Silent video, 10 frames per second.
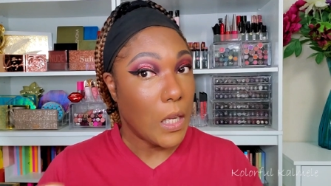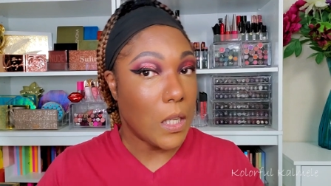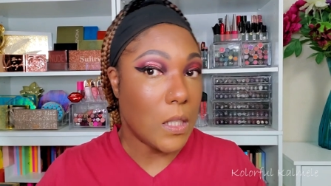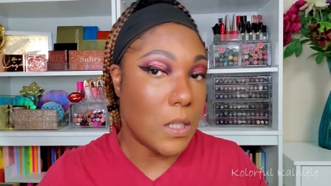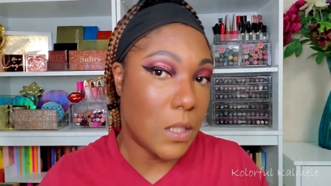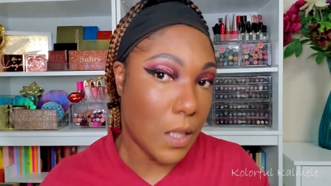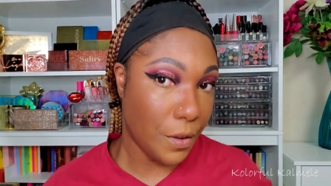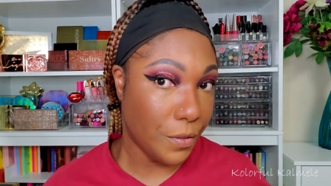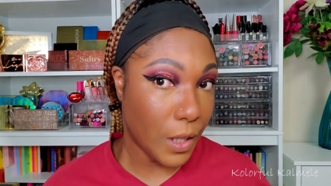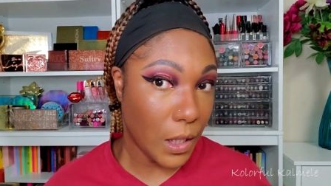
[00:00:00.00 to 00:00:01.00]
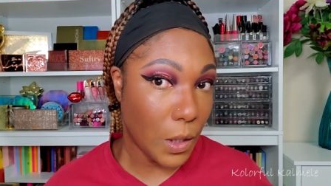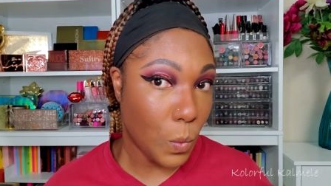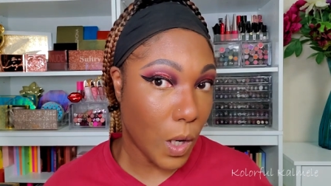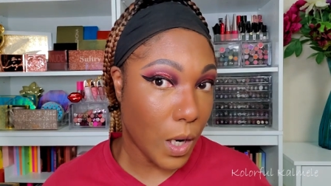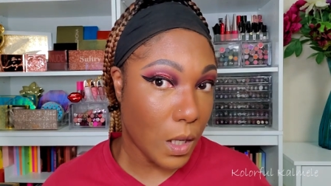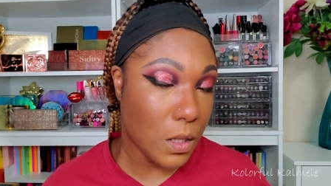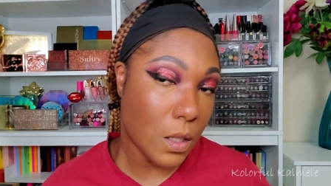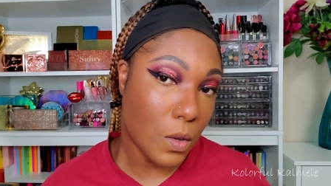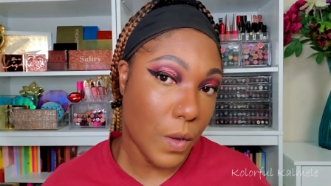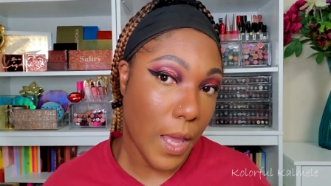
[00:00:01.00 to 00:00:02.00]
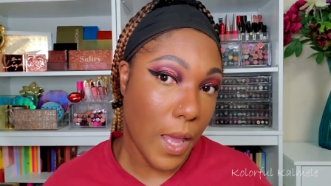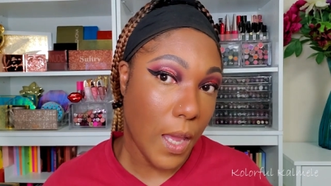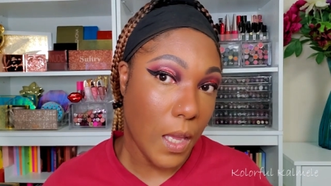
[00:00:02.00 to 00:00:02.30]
it definitely works, okay?